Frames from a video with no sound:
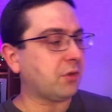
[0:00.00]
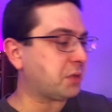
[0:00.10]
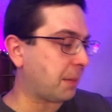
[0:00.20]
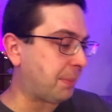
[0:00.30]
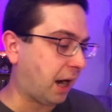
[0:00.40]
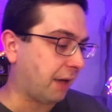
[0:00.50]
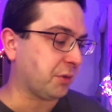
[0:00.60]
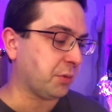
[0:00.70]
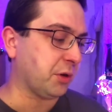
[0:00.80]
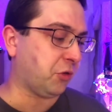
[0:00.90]
from jumping
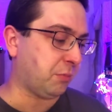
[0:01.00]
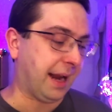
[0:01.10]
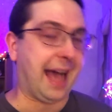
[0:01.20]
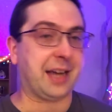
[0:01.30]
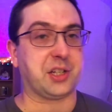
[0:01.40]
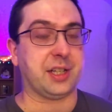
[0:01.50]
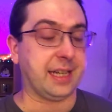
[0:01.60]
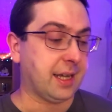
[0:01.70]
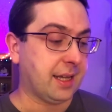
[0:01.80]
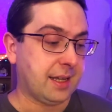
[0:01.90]
off the roof, but
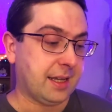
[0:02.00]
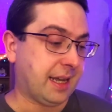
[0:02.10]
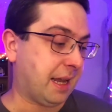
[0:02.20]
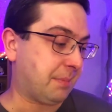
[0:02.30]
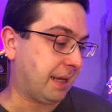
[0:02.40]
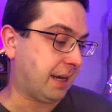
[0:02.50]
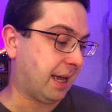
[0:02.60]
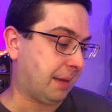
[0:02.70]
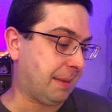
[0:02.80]
actually he had been